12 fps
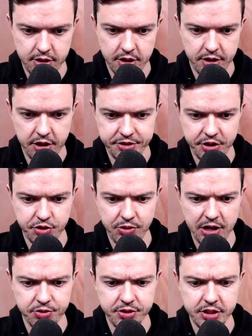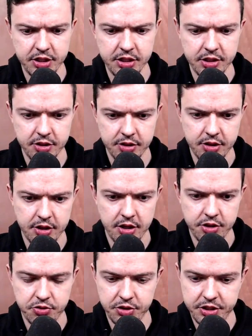there's a Drowzee,
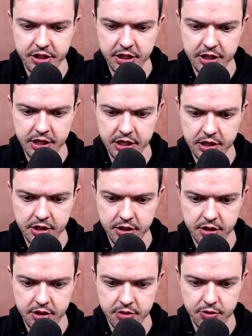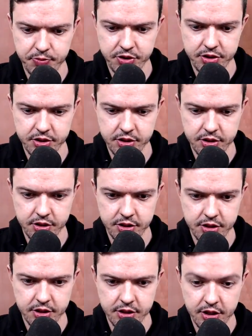Dratini, whoops.
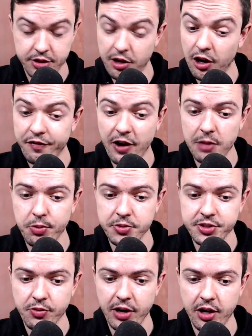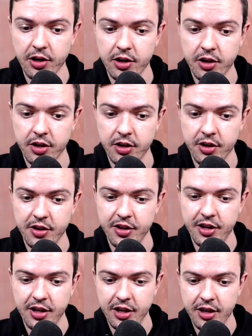Dark Vileplume is a rare.
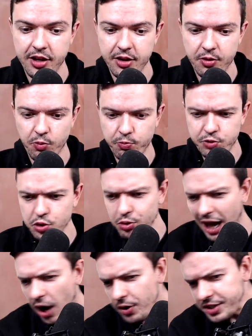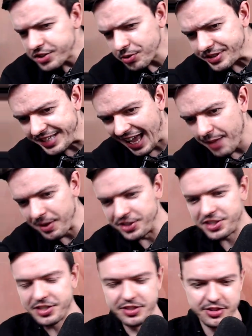Dude, how are they so
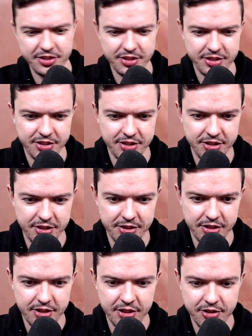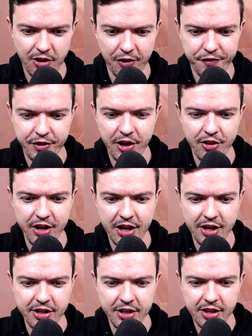damaged? Dark Flareon,